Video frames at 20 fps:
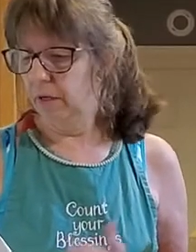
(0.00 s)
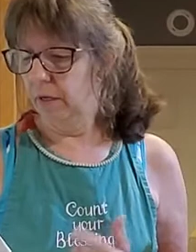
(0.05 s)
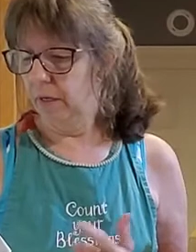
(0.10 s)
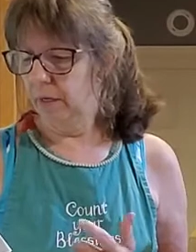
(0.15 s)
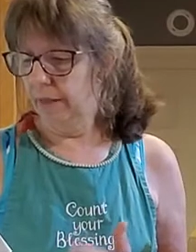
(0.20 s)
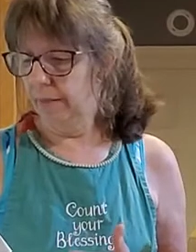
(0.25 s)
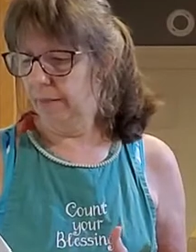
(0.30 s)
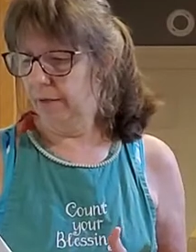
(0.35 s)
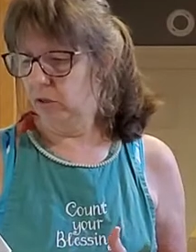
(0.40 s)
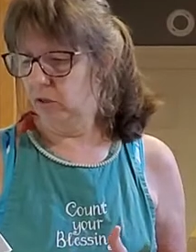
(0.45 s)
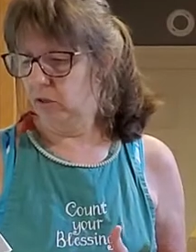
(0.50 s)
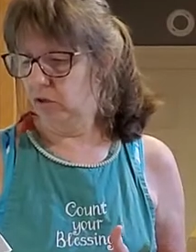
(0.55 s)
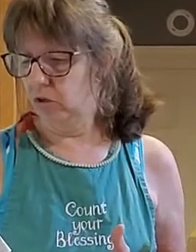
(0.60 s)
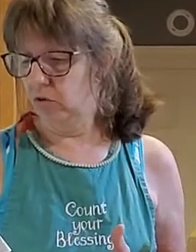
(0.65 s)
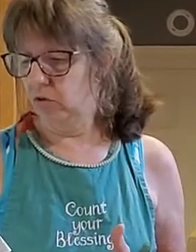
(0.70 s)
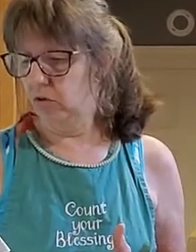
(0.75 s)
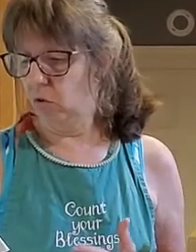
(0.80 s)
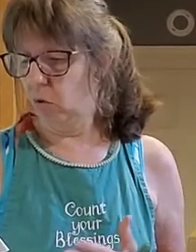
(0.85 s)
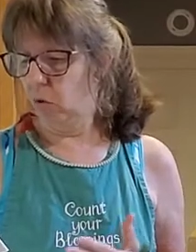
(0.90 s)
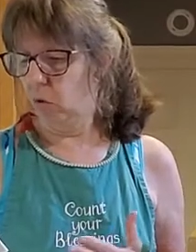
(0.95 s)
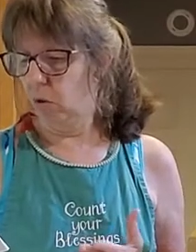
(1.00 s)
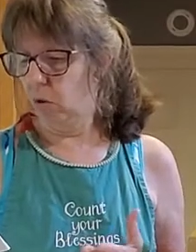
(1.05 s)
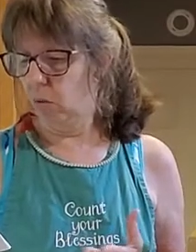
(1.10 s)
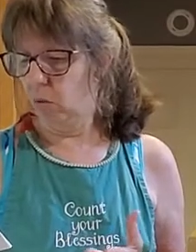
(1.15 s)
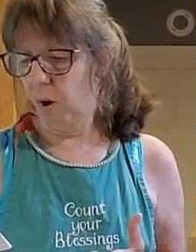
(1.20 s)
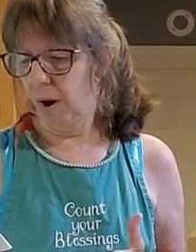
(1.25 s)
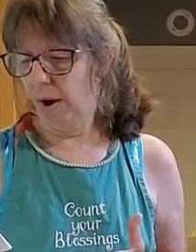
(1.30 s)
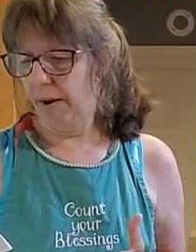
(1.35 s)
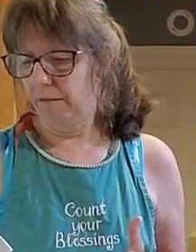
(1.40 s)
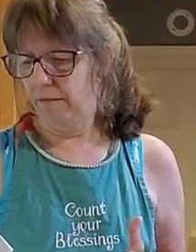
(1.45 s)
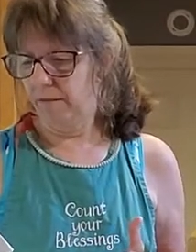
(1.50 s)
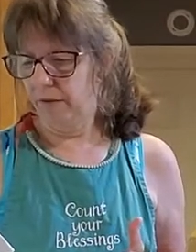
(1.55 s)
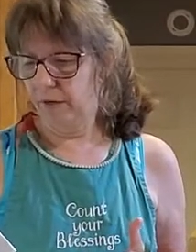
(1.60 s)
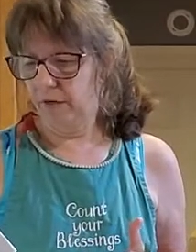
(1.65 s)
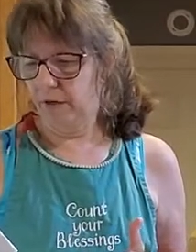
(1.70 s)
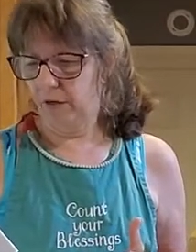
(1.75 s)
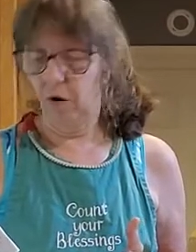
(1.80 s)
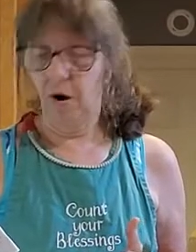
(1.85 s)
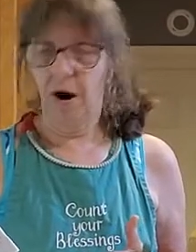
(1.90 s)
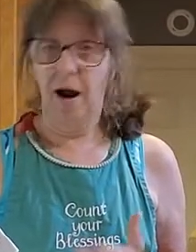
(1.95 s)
lemon juice or white vinegar.